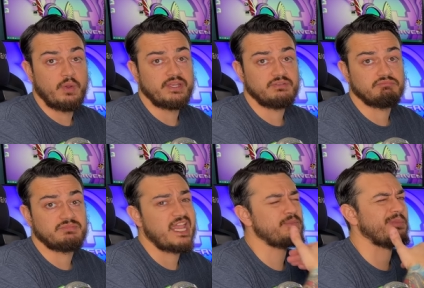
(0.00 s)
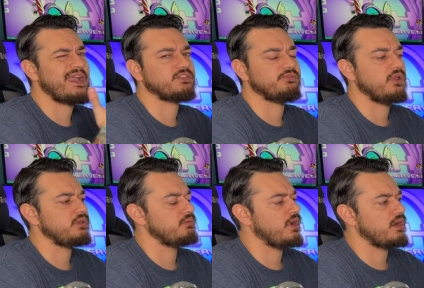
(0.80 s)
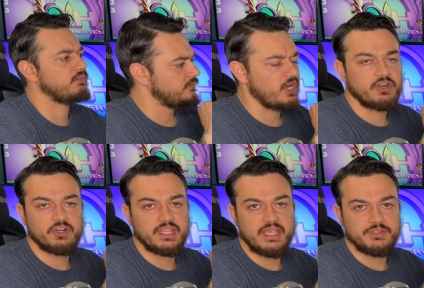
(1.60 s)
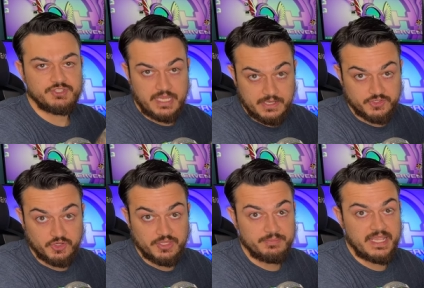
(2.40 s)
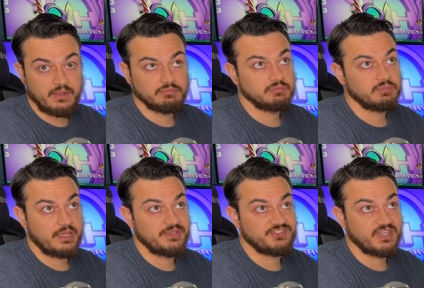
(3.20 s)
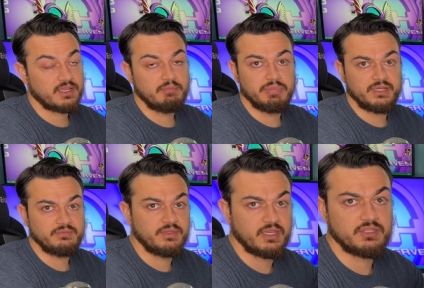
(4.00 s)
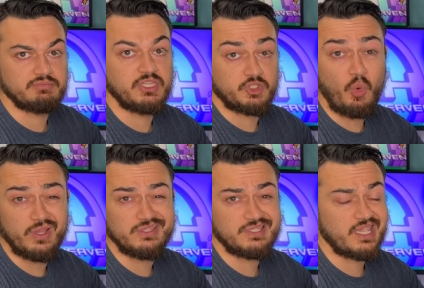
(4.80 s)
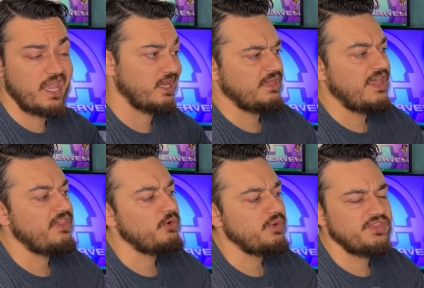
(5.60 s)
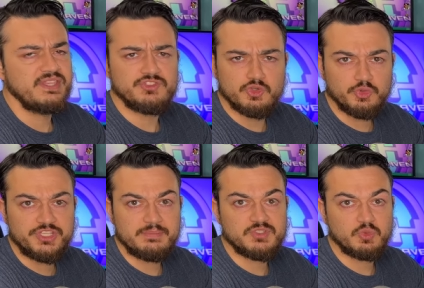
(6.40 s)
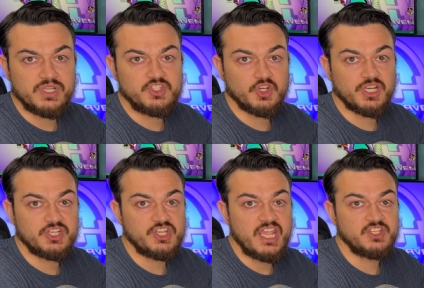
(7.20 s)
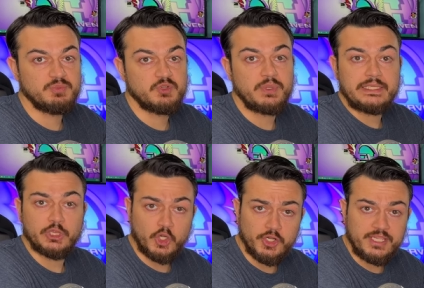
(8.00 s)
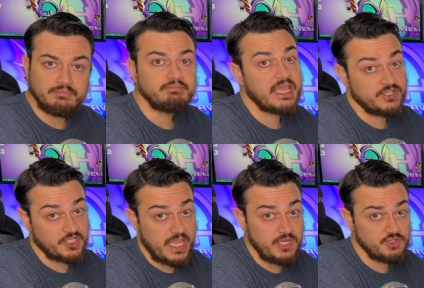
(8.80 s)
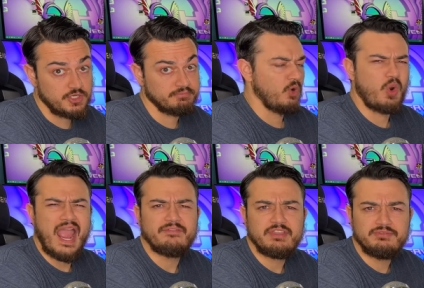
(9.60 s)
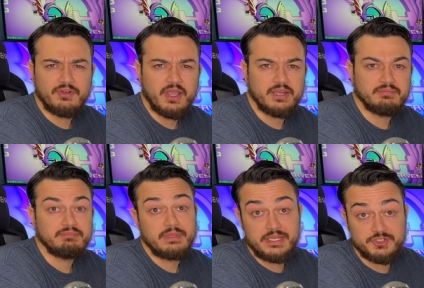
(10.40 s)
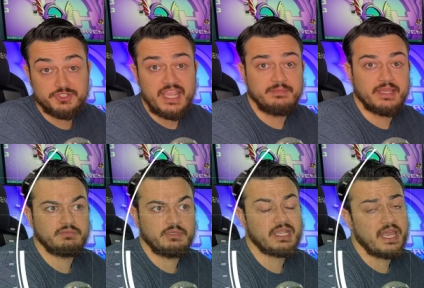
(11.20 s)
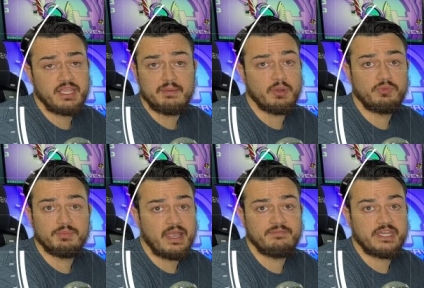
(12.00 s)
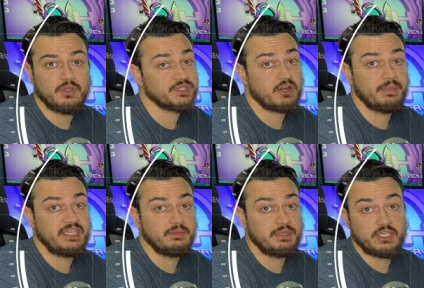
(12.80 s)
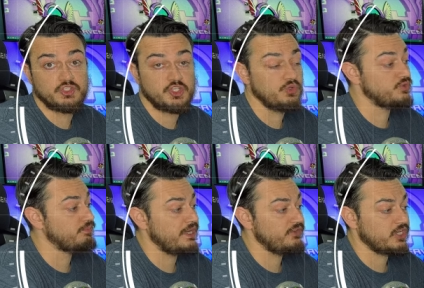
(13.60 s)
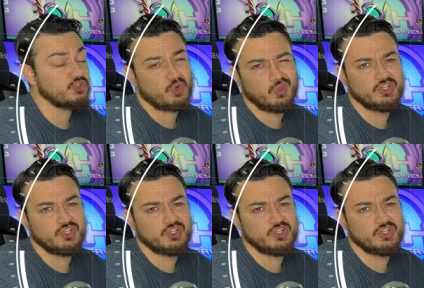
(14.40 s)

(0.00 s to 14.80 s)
ahead and taper back the volume on them. Not on your kids, you can't turn them down. That'd be sick, but the, the toys you can. And then with this little dip switch, you're gonna change between learning, education, or having fun, entertainment. You kind of get both of my videos. I don't make you pick and choose, but the controller